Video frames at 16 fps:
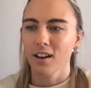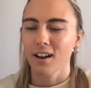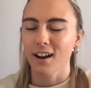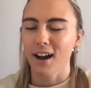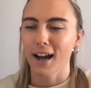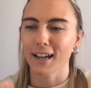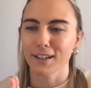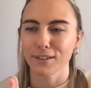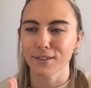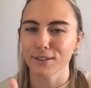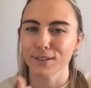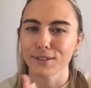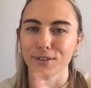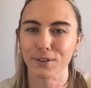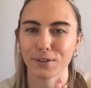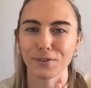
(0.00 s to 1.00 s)
used to
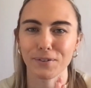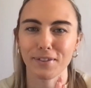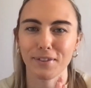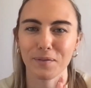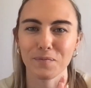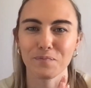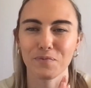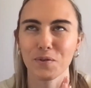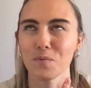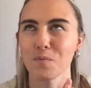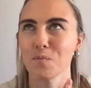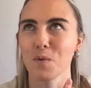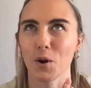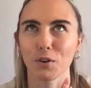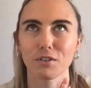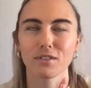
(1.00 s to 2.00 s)
do the
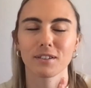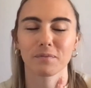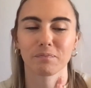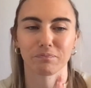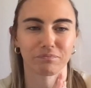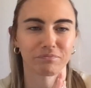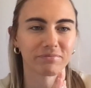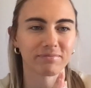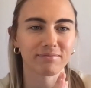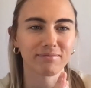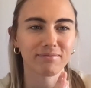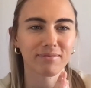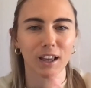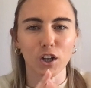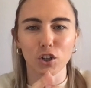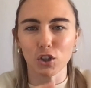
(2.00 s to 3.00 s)
most
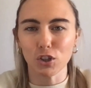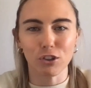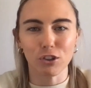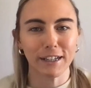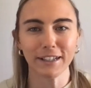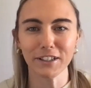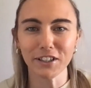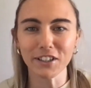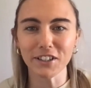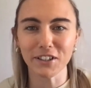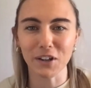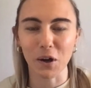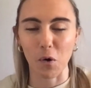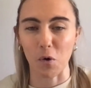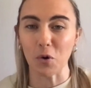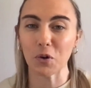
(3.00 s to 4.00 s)
cringe,
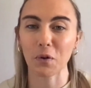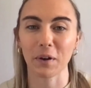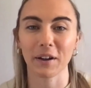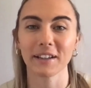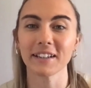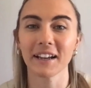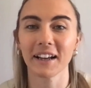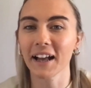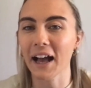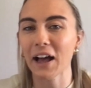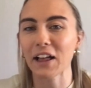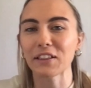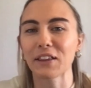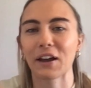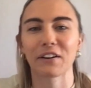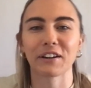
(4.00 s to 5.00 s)
awkward,
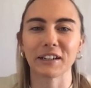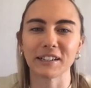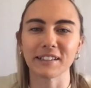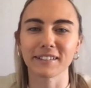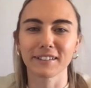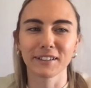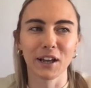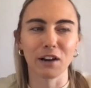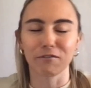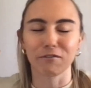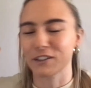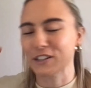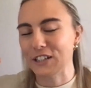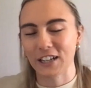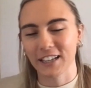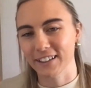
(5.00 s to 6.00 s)
hilarious,
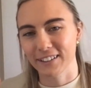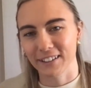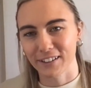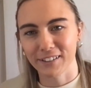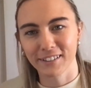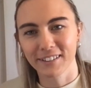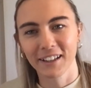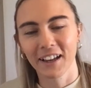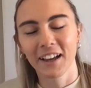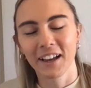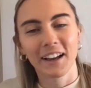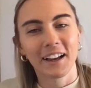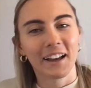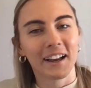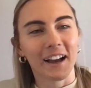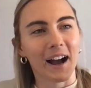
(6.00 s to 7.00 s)
ridiculous
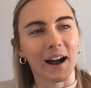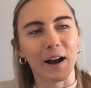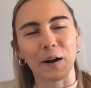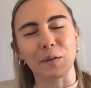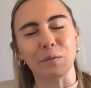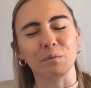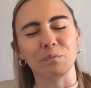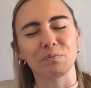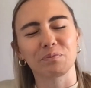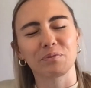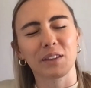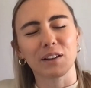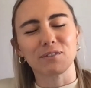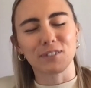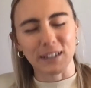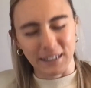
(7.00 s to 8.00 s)

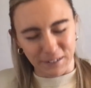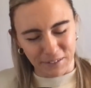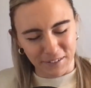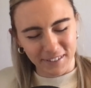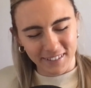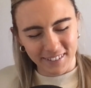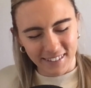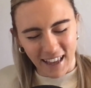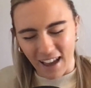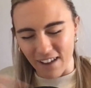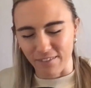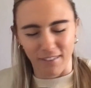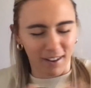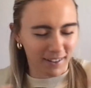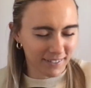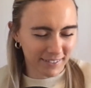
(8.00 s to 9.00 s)
reels
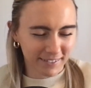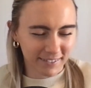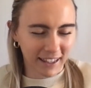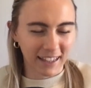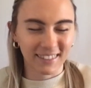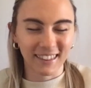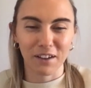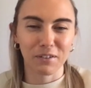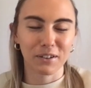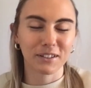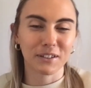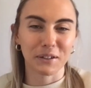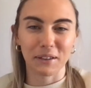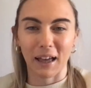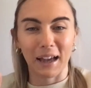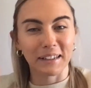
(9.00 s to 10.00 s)
ever. Like
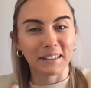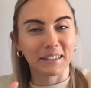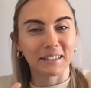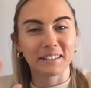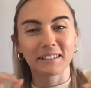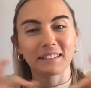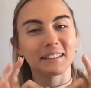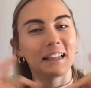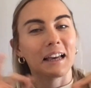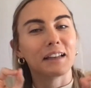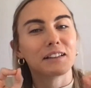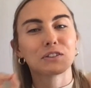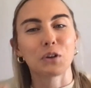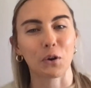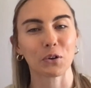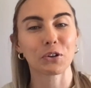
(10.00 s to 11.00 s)
they're
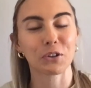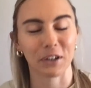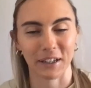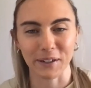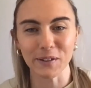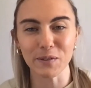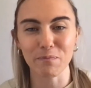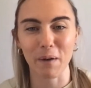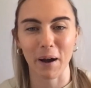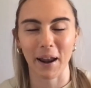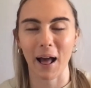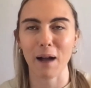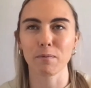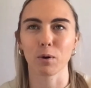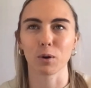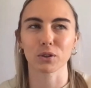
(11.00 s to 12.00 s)
so cringe, but
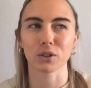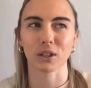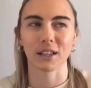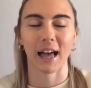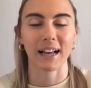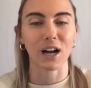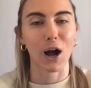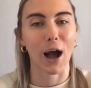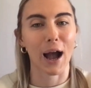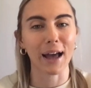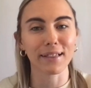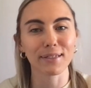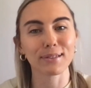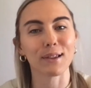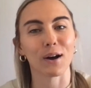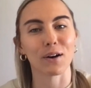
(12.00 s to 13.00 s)
I'm also like, I
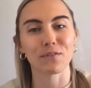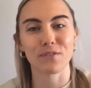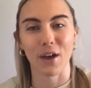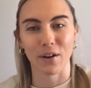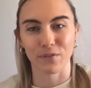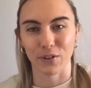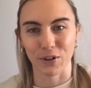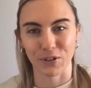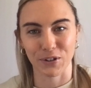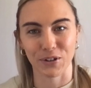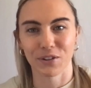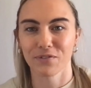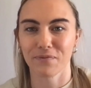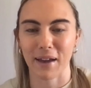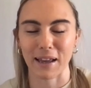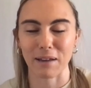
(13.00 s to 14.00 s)
love that version
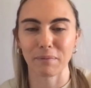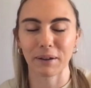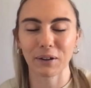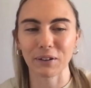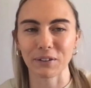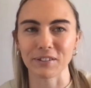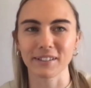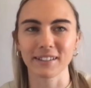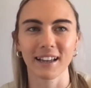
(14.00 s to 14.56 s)
of me because